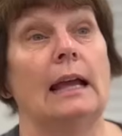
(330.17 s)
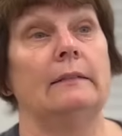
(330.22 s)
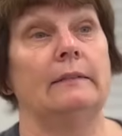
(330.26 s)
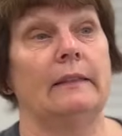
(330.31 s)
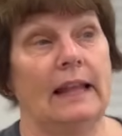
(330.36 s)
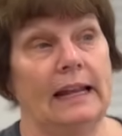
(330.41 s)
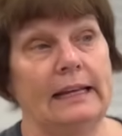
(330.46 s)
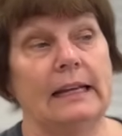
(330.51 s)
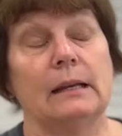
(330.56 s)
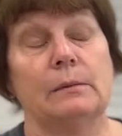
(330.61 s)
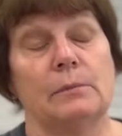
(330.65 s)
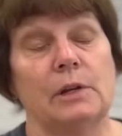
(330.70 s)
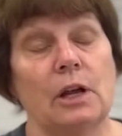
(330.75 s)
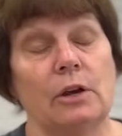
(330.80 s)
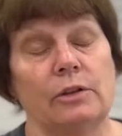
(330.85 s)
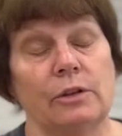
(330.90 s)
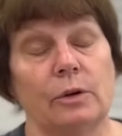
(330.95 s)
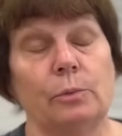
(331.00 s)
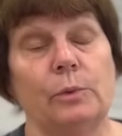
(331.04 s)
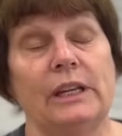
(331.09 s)
letting them know
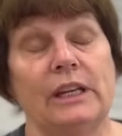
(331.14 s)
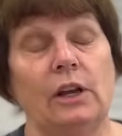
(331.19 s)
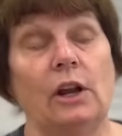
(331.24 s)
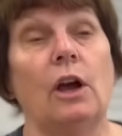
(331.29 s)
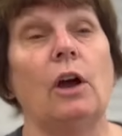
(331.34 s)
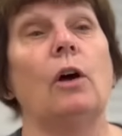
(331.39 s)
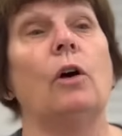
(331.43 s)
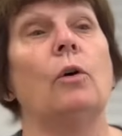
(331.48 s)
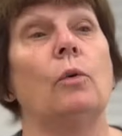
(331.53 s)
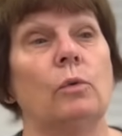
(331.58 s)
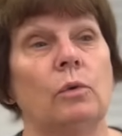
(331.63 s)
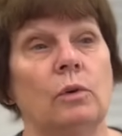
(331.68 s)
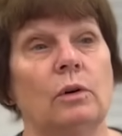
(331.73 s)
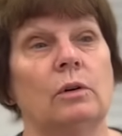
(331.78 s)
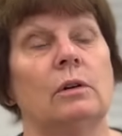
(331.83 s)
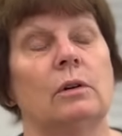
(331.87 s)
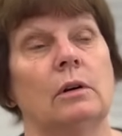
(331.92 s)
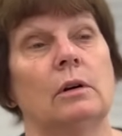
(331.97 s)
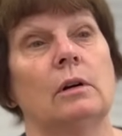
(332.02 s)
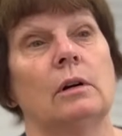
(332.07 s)
that we know
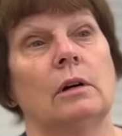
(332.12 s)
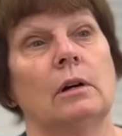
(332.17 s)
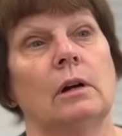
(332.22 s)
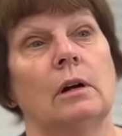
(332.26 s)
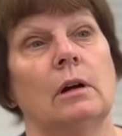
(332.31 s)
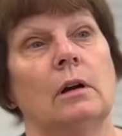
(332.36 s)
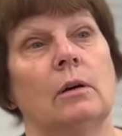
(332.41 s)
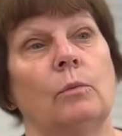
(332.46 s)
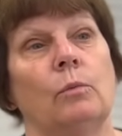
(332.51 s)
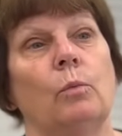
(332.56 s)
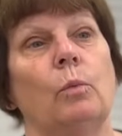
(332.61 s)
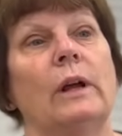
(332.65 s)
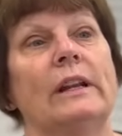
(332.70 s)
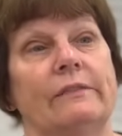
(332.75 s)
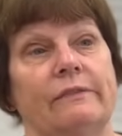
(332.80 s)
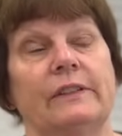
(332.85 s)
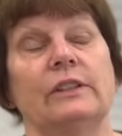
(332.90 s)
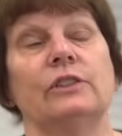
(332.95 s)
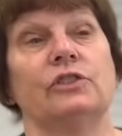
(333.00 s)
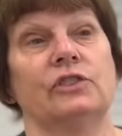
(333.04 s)
what it
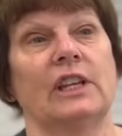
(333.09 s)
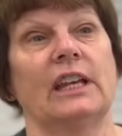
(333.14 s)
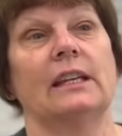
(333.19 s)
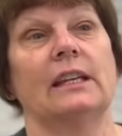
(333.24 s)
feels like.